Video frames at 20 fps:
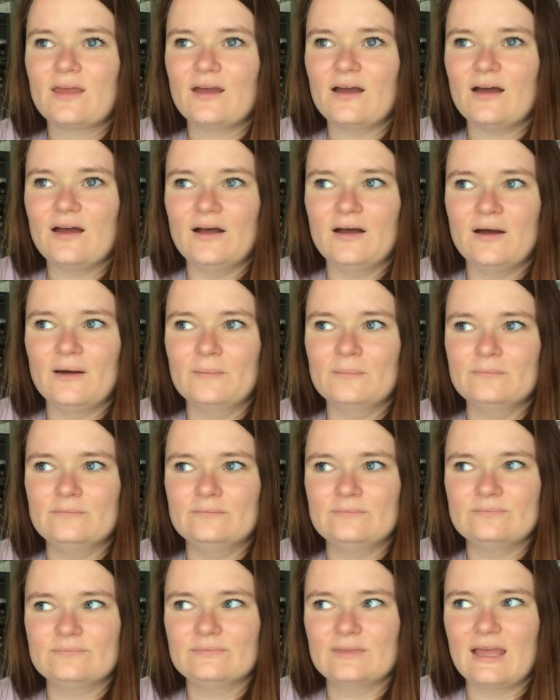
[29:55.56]
um,
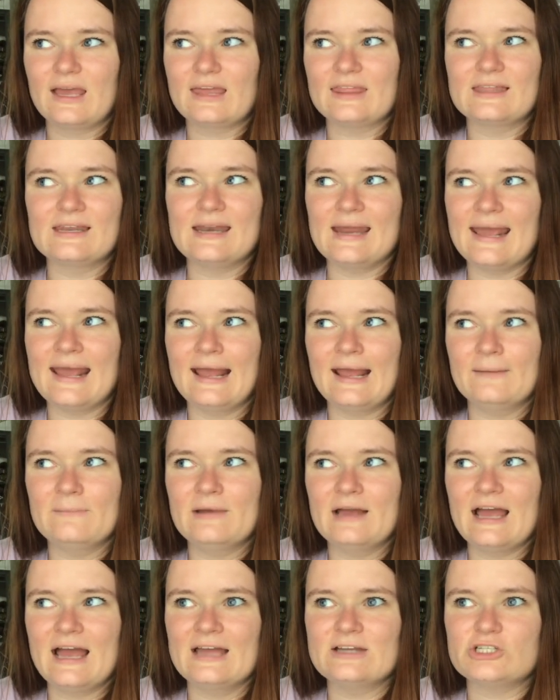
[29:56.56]
like the name
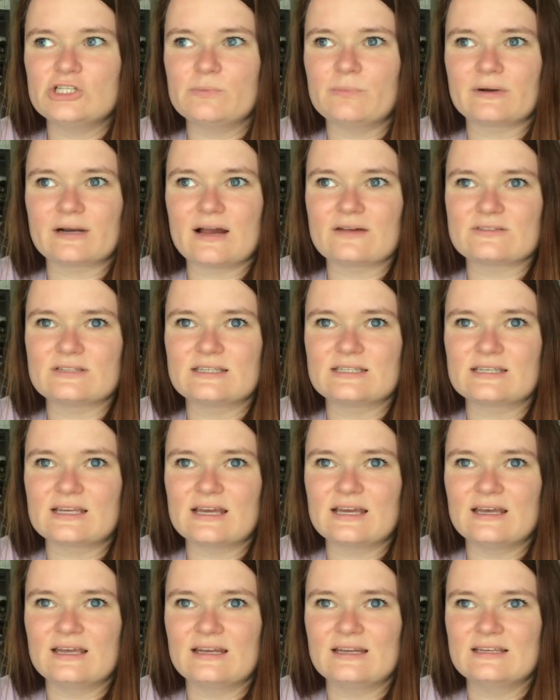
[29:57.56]
and she pronounces
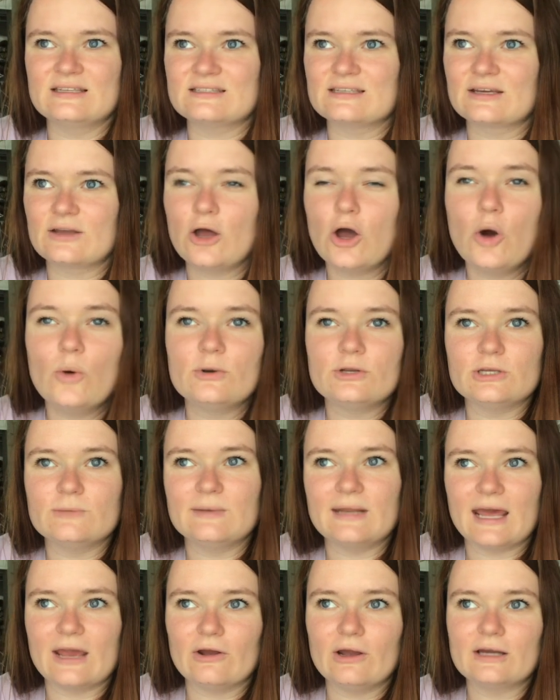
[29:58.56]
it and he's like, "Oh, do you
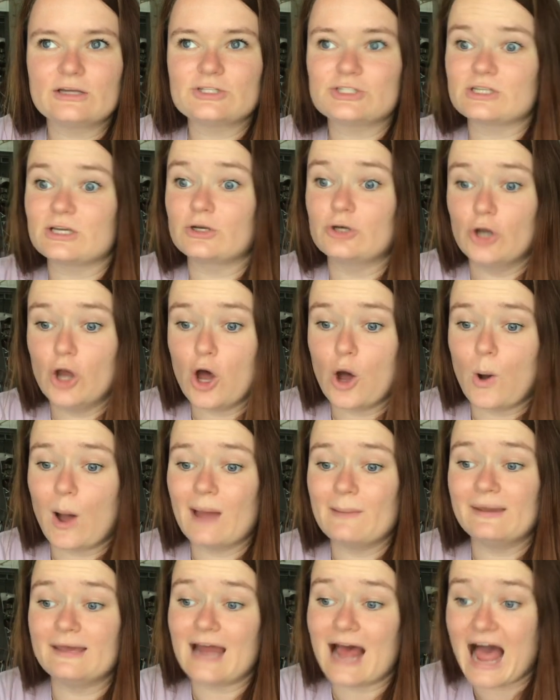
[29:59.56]
mean Eric?" She's like, "No,
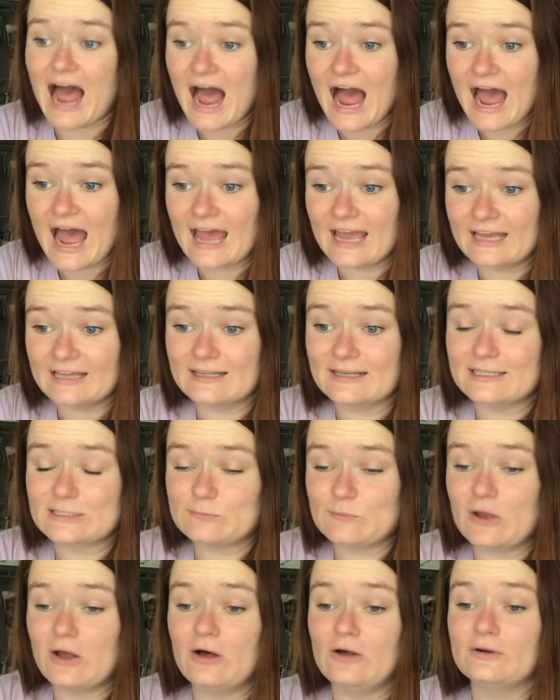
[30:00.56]
I mean I, like
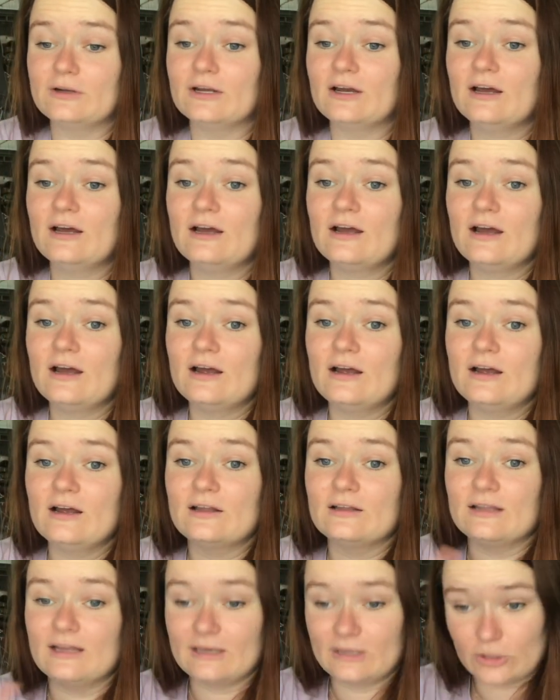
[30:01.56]
spelled
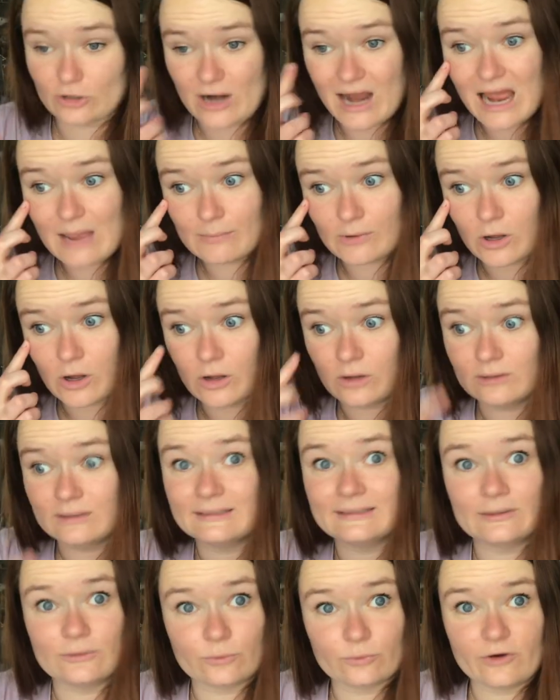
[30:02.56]
like your eyeball
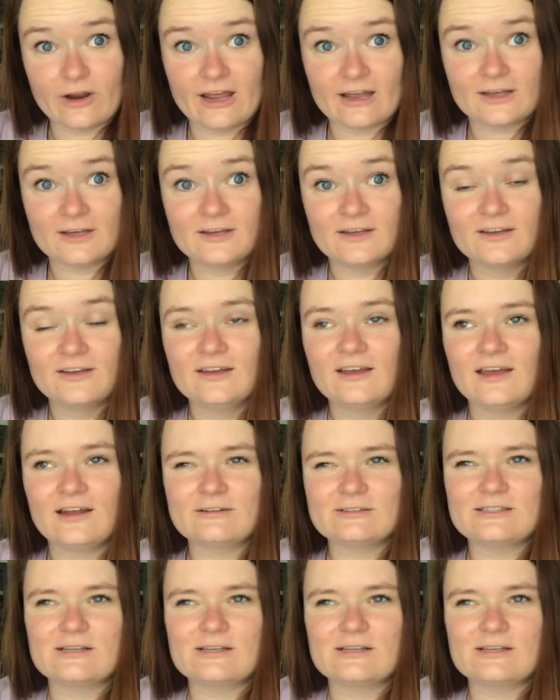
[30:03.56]
and then Rick." And I was